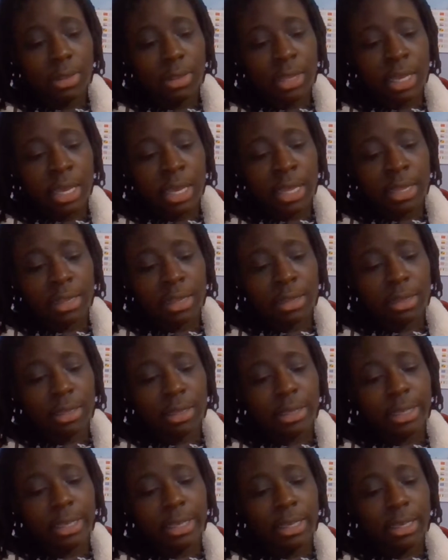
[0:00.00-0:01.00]
Then
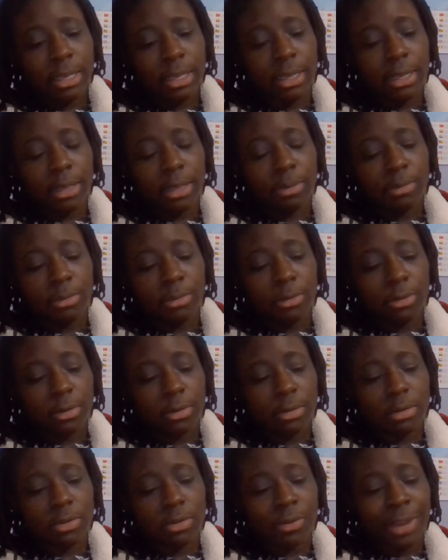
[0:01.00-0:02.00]

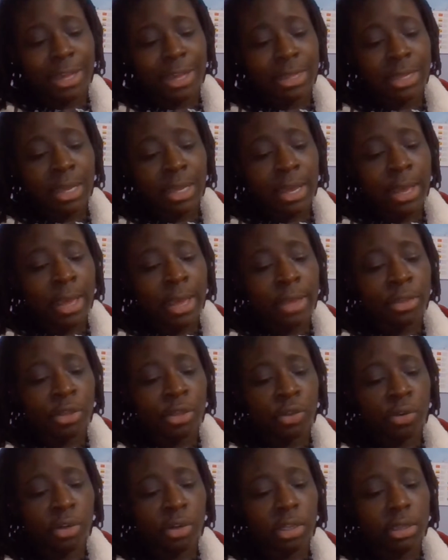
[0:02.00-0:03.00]
thread the
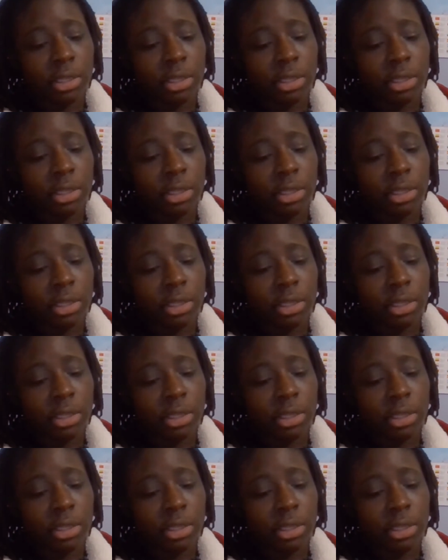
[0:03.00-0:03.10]
end through the